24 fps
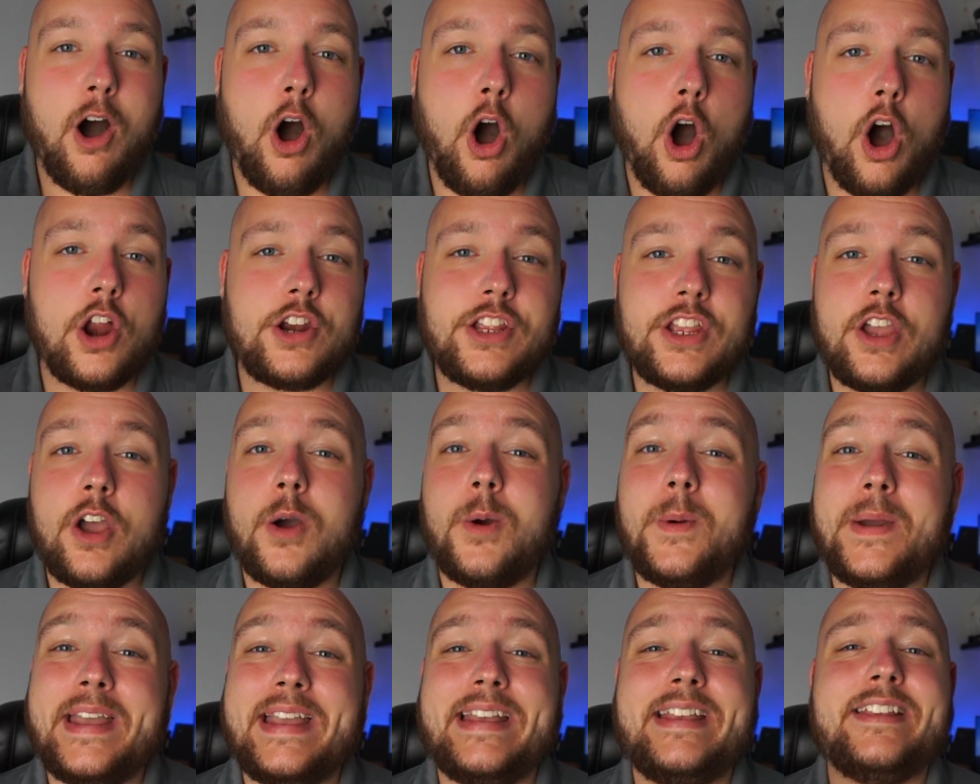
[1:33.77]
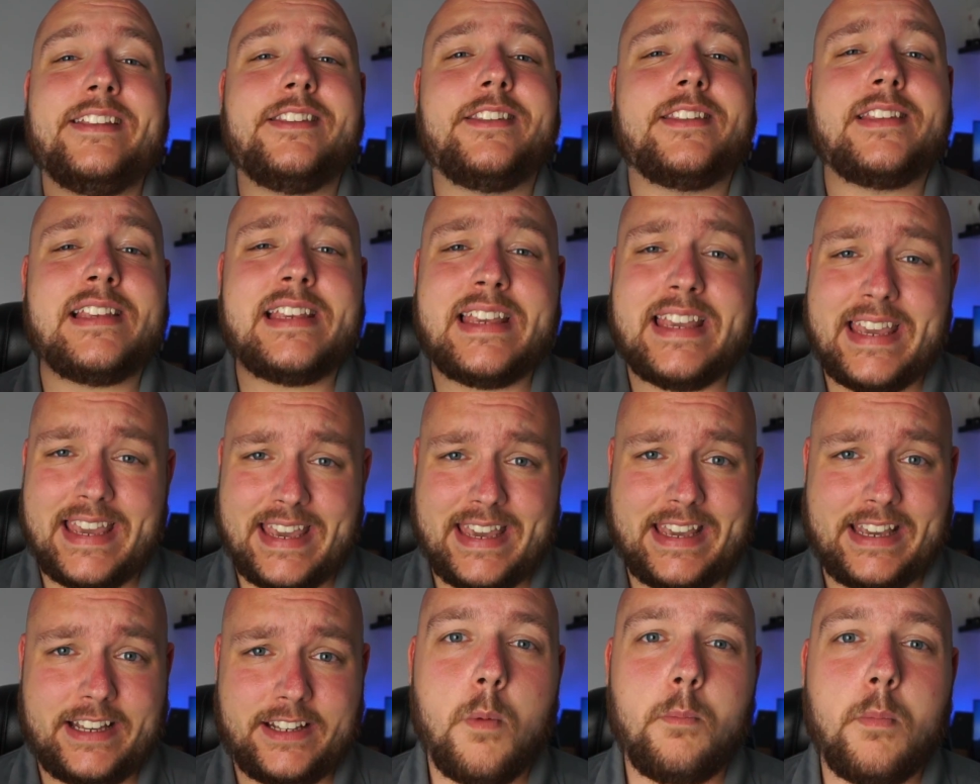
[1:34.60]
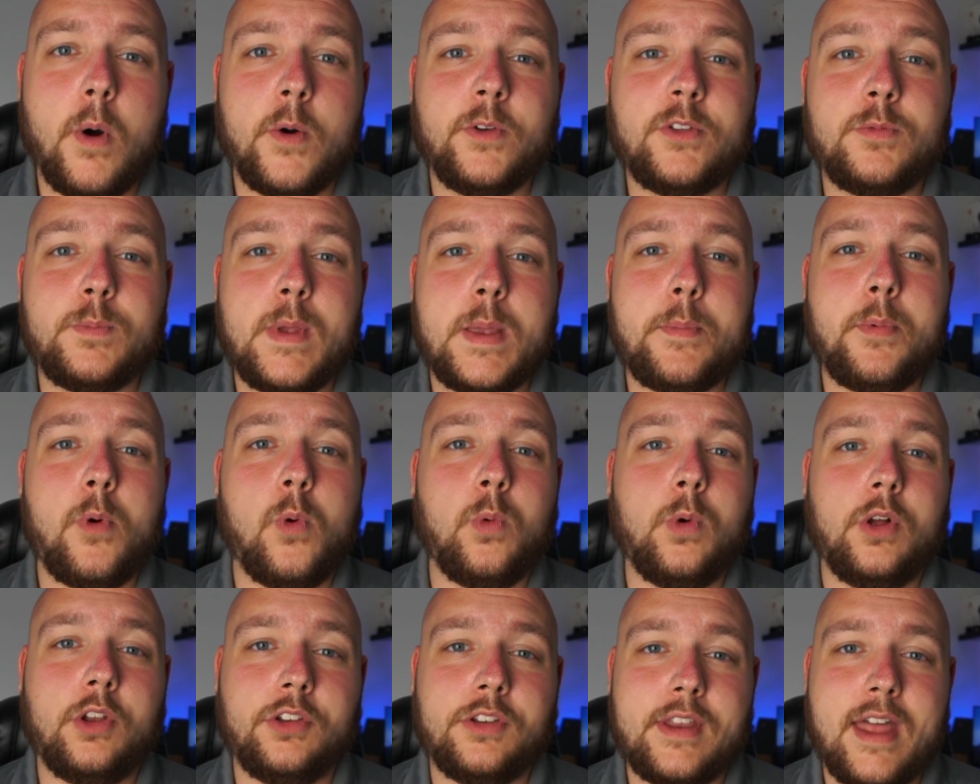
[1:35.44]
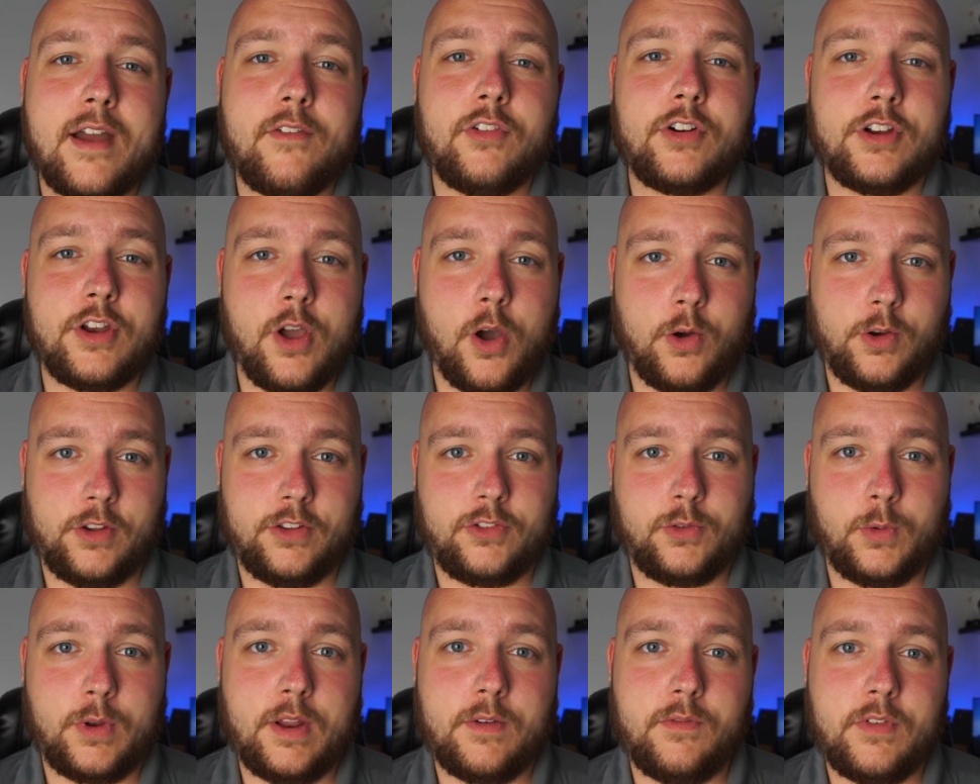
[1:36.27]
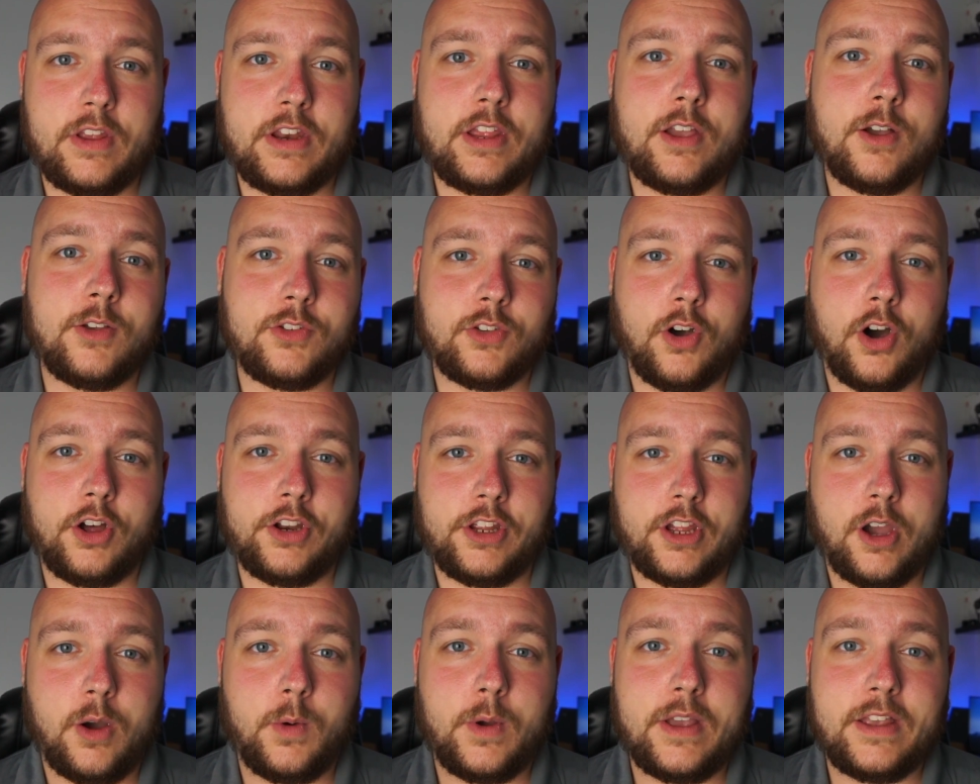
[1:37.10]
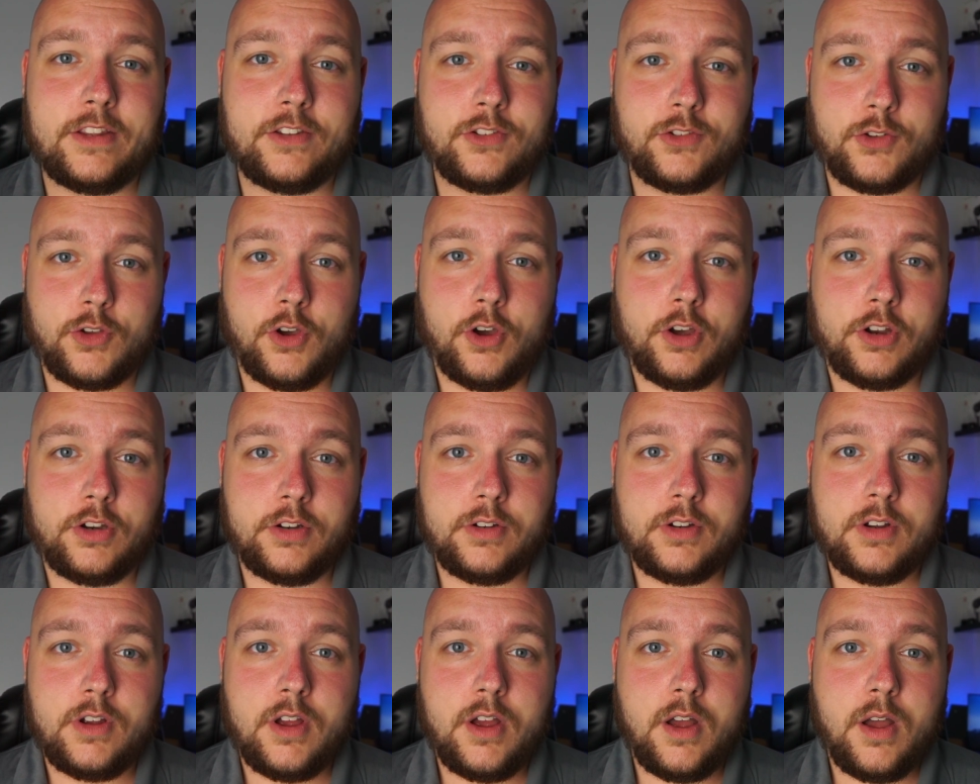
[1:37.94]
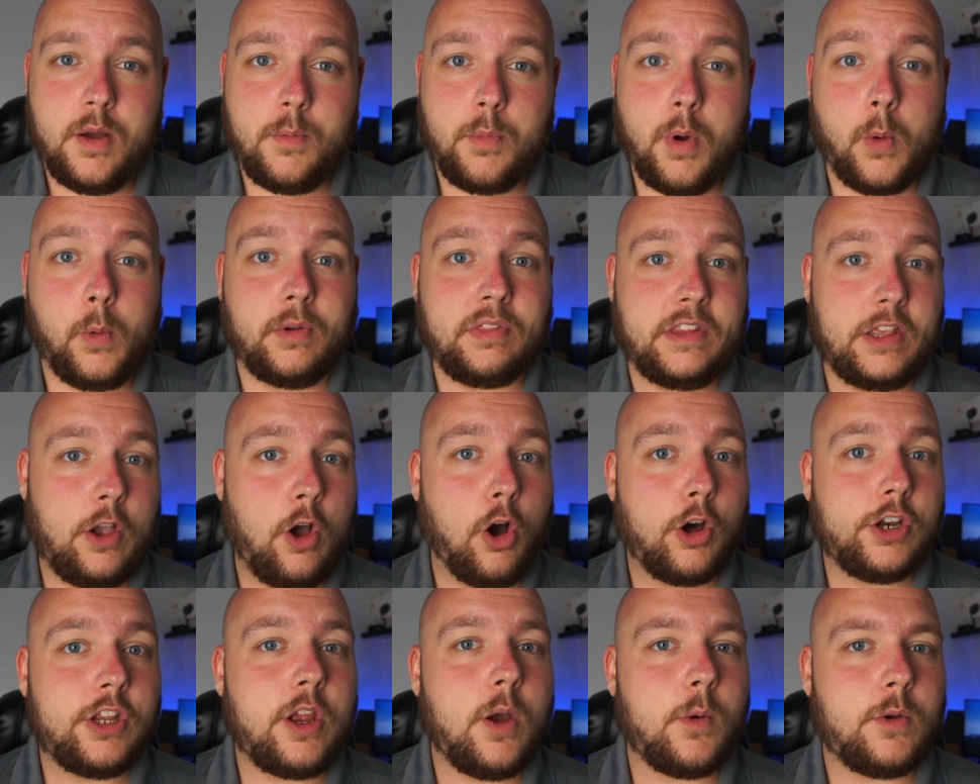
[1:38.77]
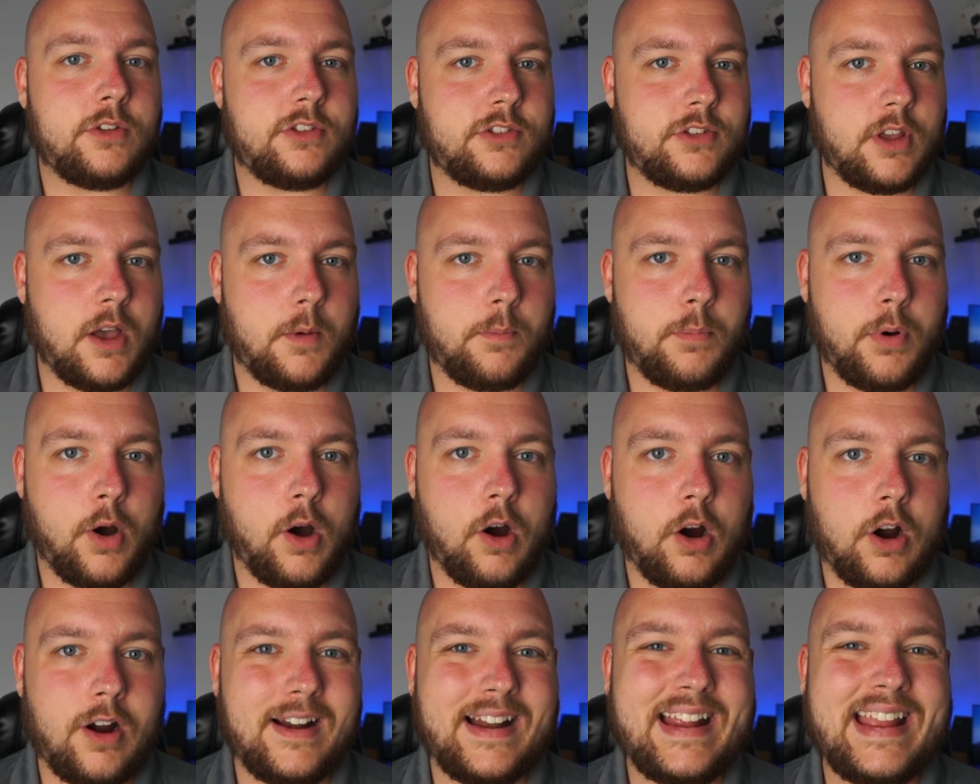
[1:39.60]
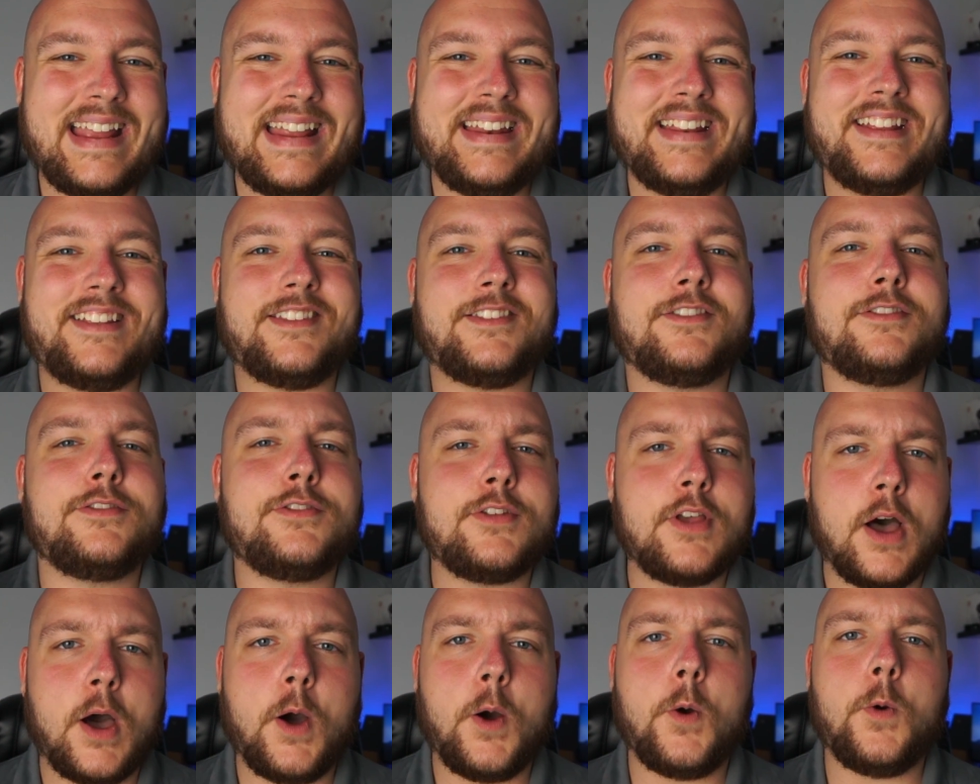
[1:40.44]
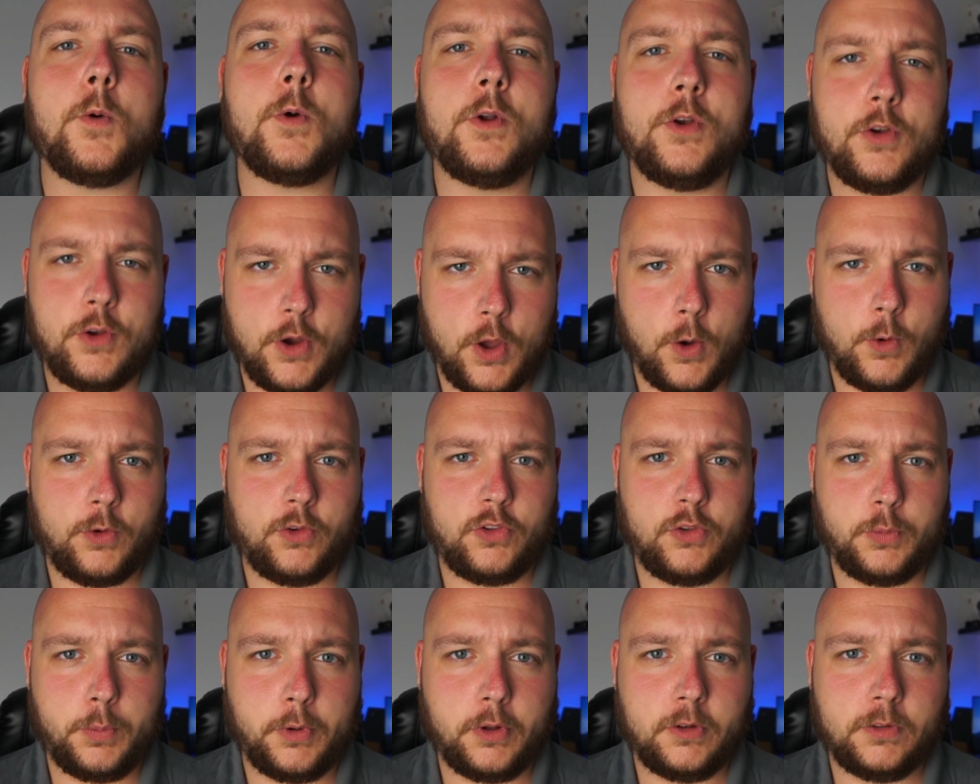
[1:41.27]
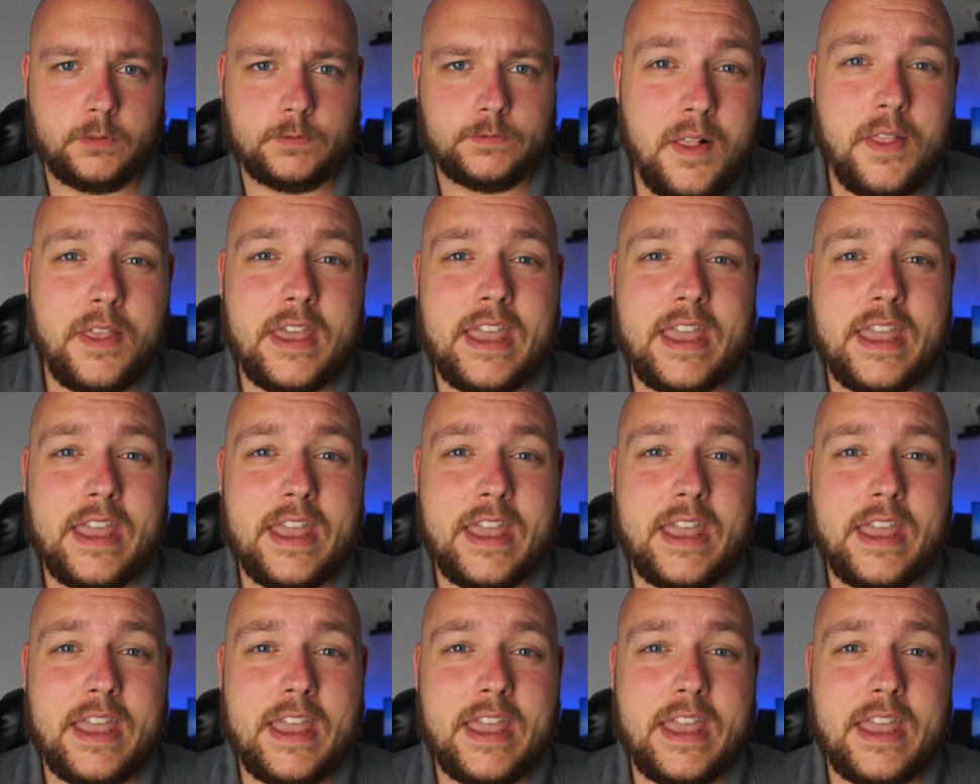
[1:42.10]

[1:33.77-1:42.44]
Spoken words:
Audio is king. Most people will never notice when a video's audio is good, but when the audio is subpar, it is so noticeable.